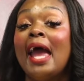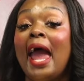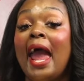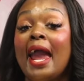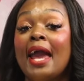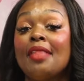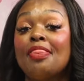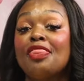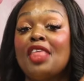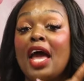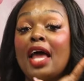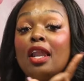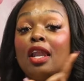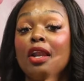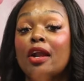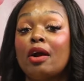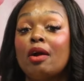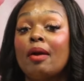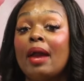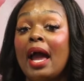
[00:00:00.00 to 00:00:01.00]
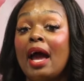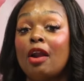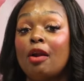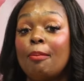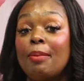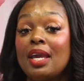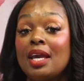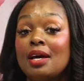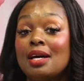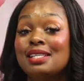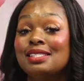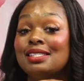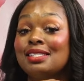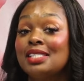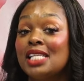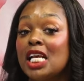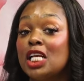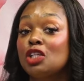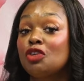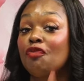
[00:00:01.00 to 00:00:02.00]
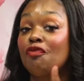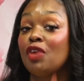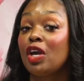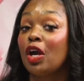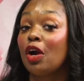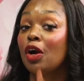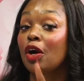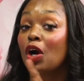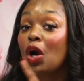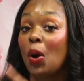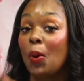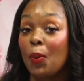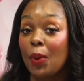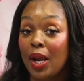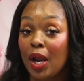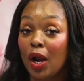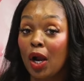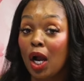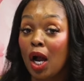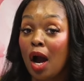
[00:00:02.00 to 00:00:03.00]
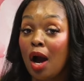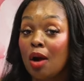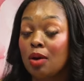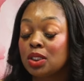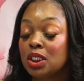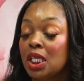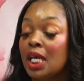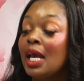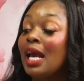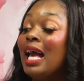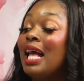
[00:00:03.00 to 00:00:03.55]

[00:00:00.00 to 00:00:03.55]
and that learn how to be a 6-figure career coach,